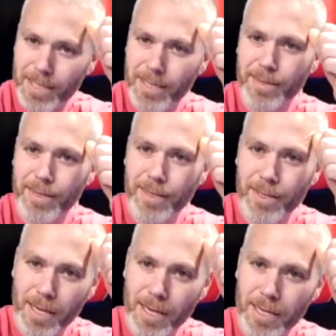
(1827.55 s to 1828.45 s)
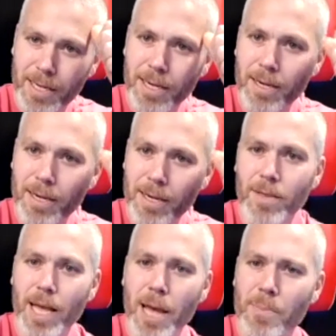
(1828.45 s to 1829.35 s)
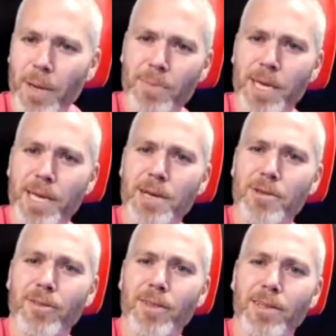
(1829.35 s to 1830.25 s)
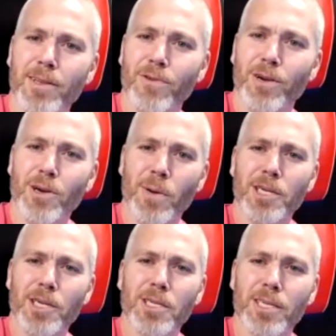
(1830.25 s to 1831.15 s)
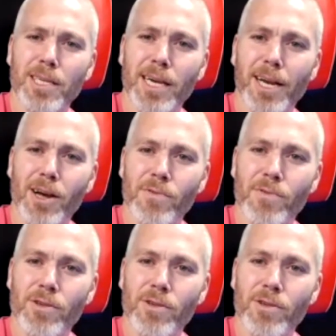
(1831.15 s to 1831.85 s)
I think that the Airbnbs and the different accommodations have taken over,